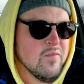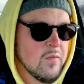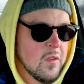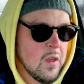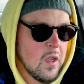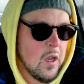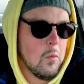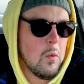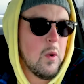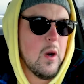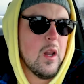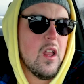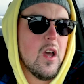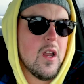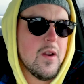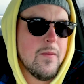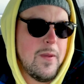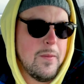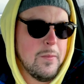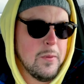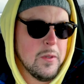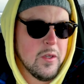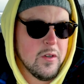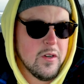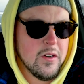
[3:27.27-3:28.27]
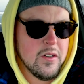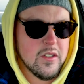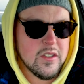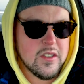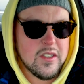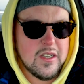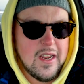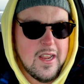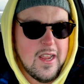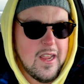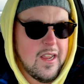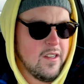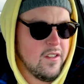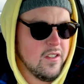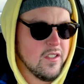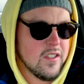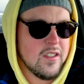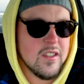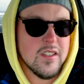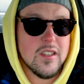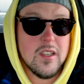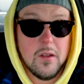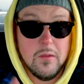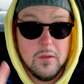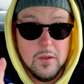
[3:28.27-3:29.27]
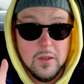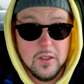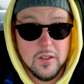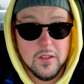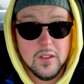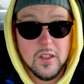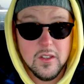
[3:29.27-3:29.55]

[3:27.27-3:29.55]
what a lot of people don't understand, this is something,